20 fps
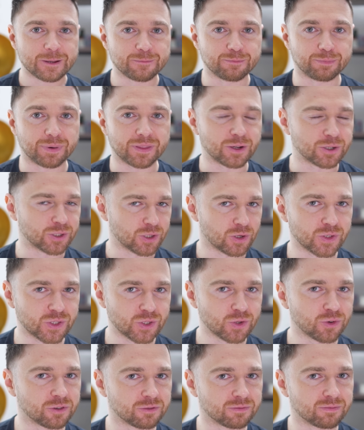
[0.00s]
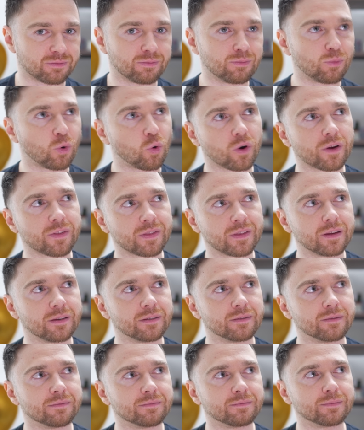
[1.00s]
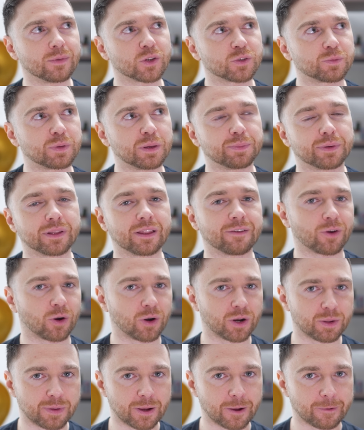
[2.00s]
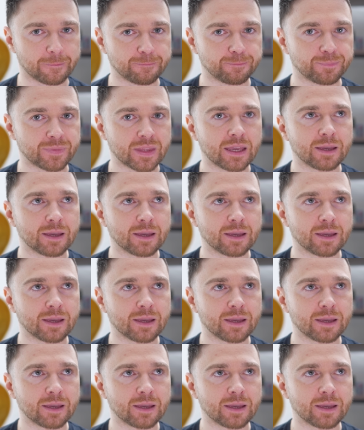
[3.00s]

but there's also more than most people have heard about.